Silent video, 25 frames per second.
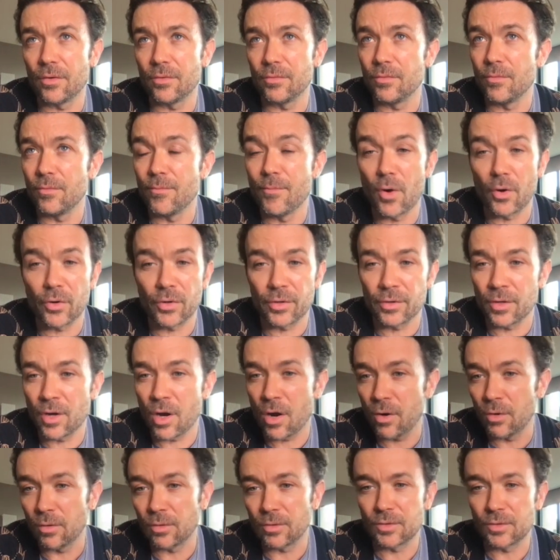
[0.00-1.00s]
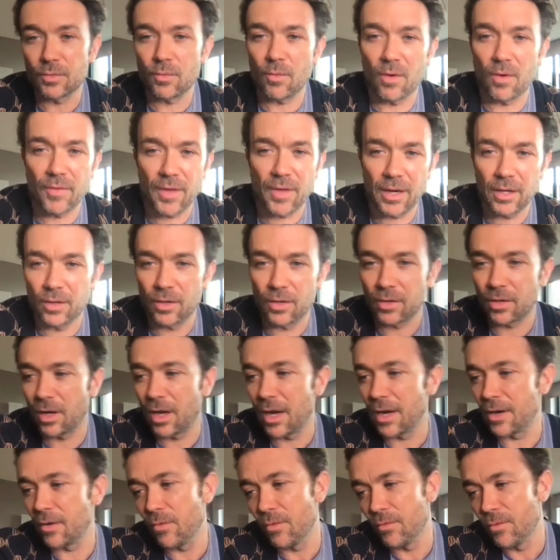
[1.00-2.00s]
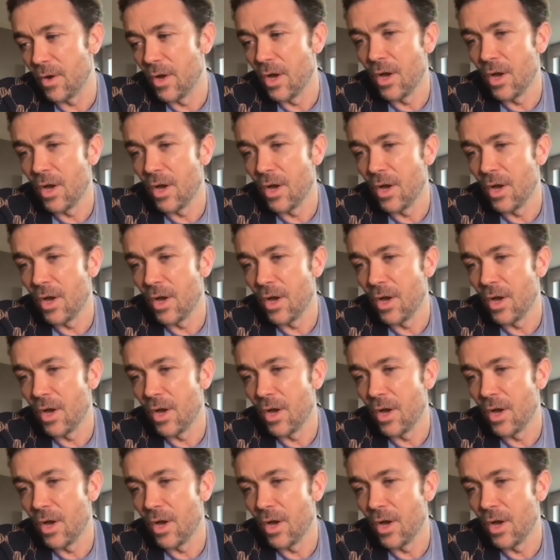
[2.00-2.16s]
modern cults, what they look like,